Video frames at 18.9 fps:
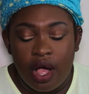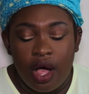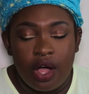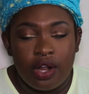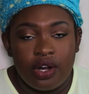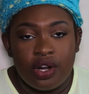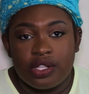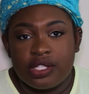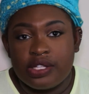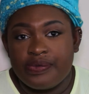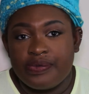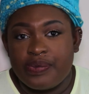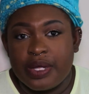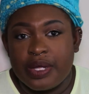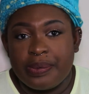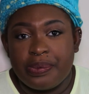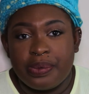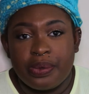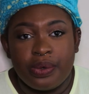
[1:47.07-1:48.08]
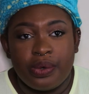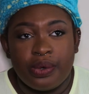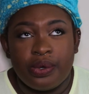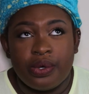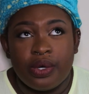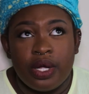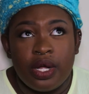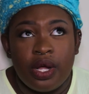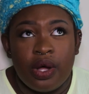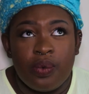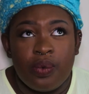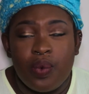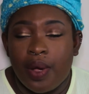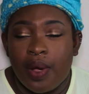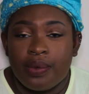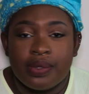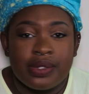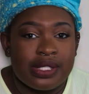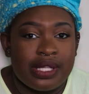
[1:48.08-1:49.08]
A lot of people
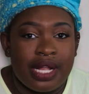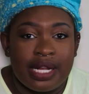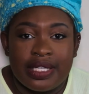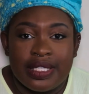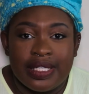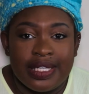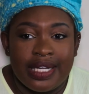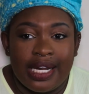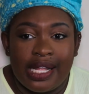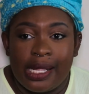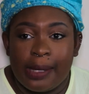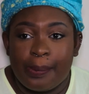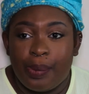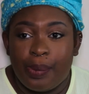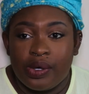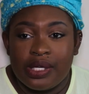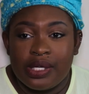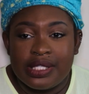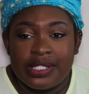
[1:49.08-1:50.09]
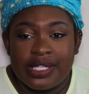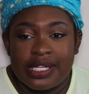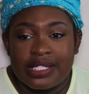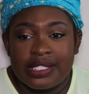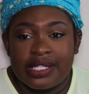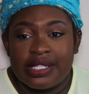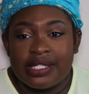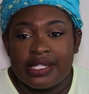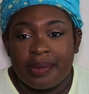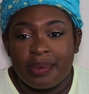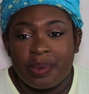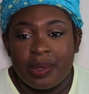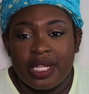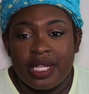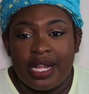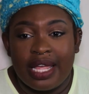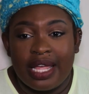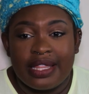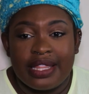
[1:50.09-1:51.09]
will study like politics and
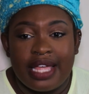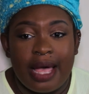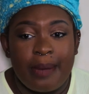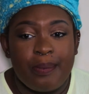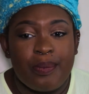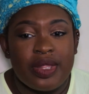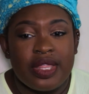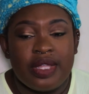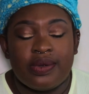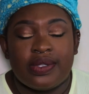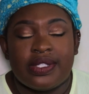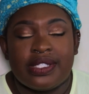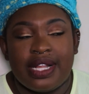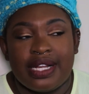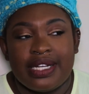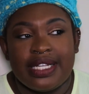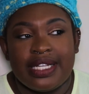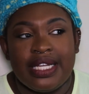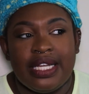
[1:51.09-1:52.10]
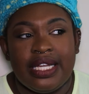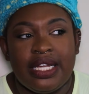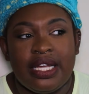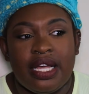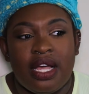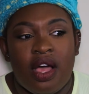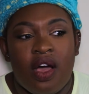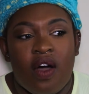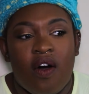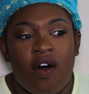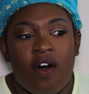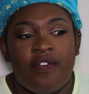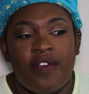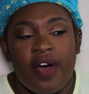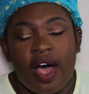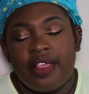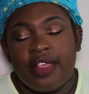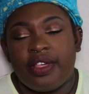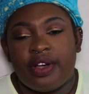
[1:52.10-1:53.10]
something like that, but they'll study
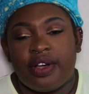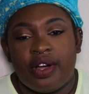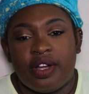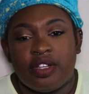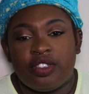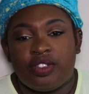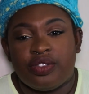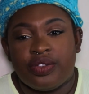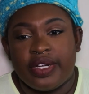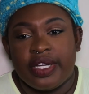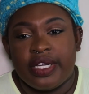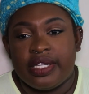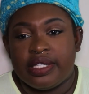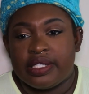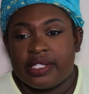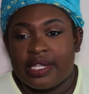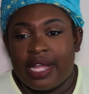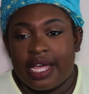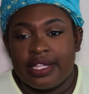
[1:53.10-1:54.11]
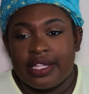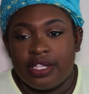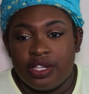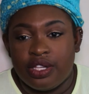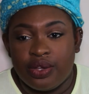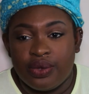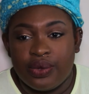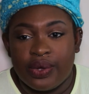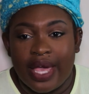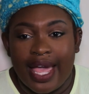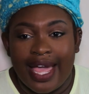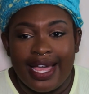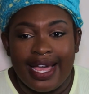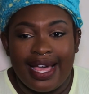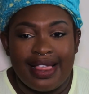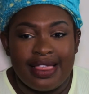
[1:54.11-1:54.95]
of other countries like the U K,